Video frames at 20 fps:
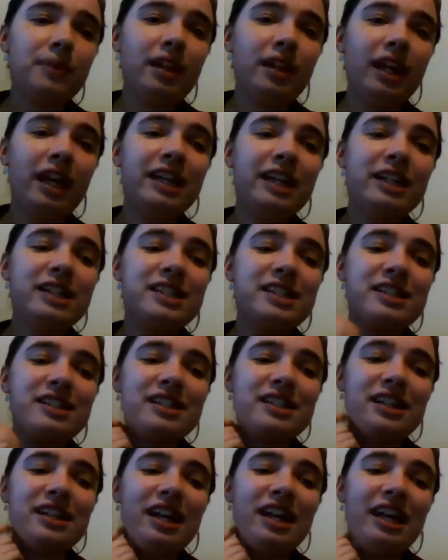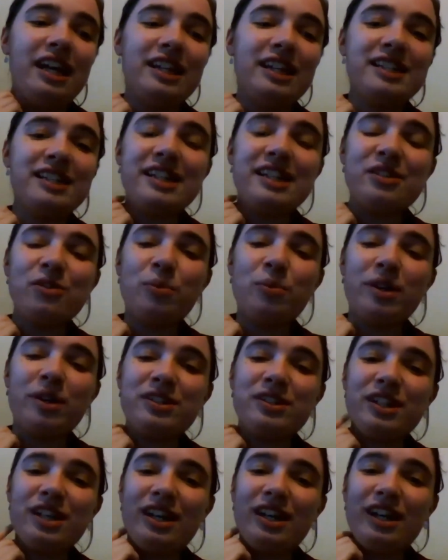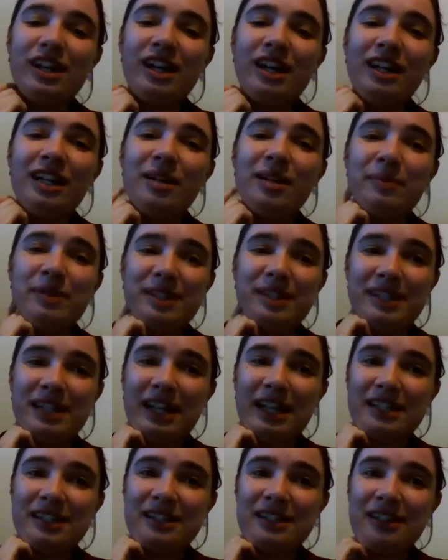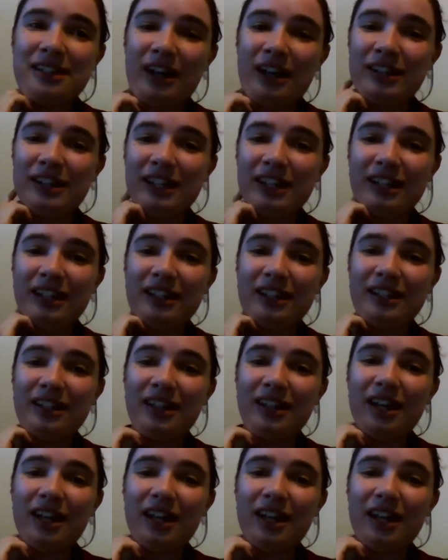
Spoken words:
this is almost a litmus test, I think.